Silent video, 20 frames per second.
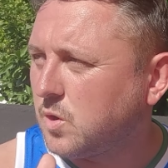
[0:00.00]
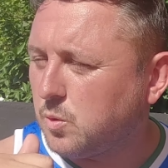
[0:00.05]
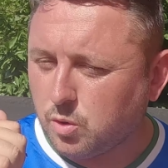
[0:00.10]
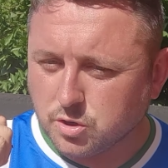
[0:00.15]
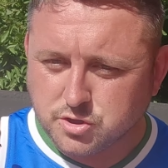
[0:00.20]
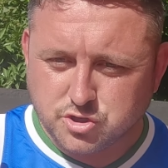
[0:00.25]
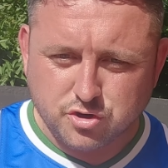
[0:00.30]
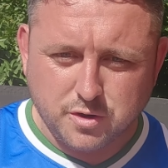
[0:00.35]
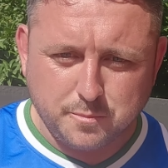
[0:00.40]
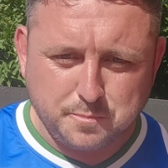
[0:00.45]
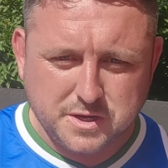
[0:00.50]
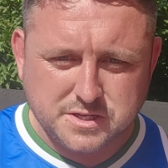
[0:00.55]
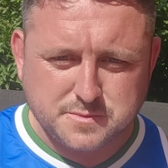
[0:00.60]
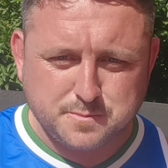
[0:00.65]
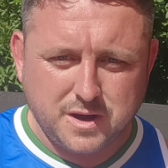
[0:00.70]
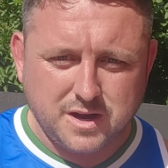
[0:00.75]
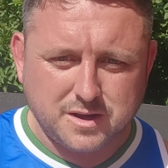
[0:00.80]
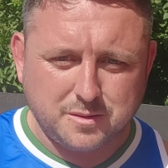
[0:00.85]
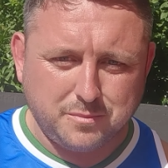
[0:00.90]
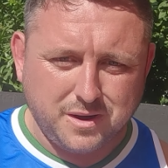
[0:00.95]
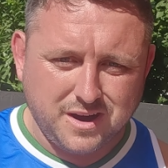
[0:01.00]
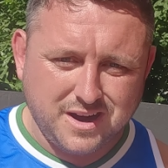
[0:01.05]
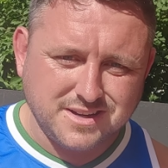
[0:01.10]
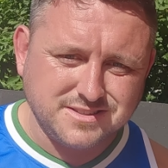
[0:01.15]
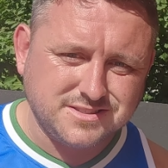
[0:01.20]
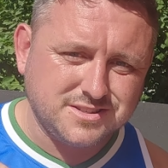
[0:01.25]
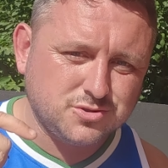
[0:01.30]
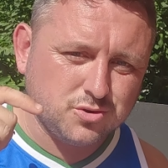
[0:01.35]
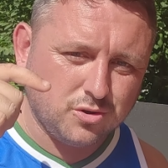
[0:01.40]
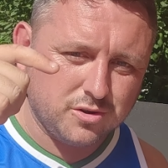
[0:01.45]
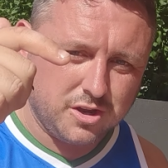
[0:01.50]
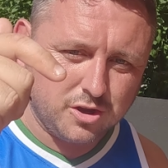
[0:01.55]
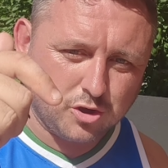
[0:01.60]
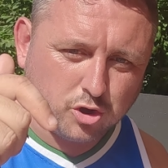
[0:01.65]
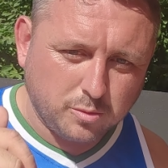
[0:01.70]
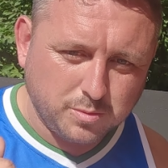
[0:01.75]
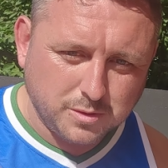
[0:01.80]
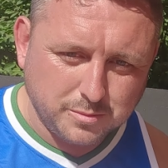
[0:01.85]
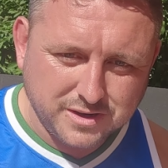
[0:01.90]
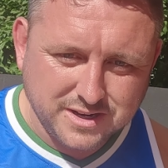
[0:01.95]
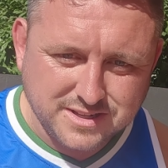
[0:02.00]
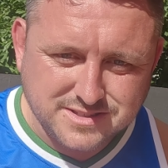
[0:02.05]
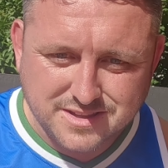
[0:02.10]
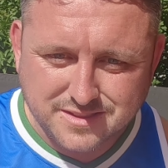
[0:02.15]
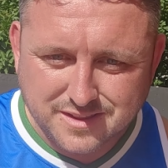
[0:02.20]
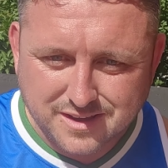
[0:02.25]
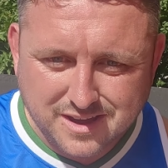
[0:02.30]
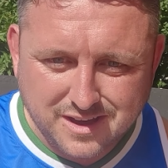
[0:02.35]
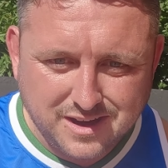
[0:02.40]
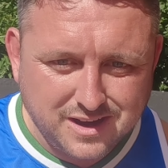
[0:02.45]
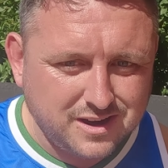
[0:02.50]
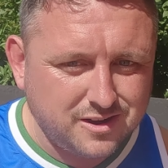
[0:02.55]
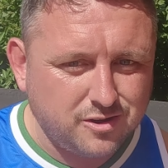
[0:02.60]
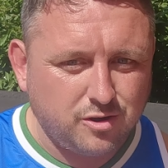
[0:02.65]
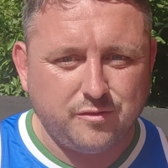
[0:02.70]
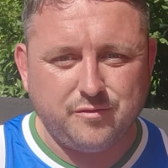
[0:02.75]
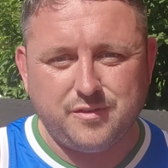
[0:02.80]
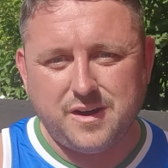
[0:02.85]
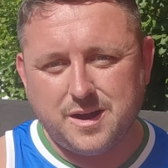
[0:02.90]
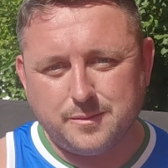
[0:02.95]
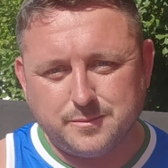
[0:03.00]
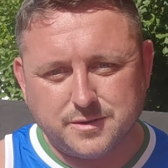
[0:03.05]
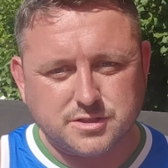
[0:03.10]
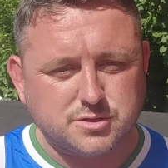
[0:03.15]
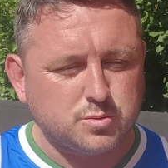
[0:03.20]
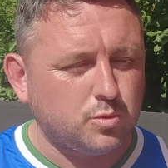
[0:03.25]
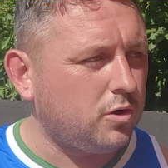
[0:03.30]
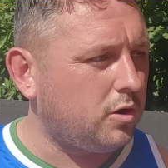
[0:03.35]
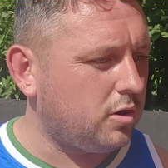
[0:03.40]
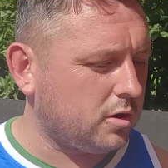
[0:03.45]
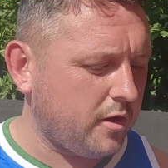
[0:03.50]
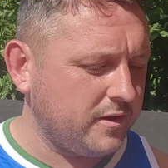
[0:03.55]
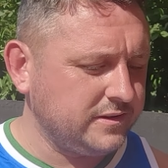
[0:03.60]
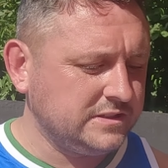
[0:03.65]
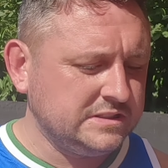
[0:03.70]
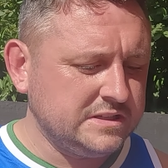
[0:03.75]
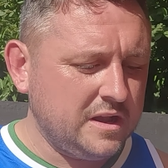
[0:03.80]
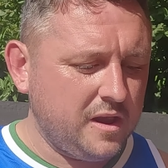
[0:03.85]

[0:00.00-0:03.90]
Once you're at Best Bargain Buys, it's only a couple of minutes in the car or five minutes walk,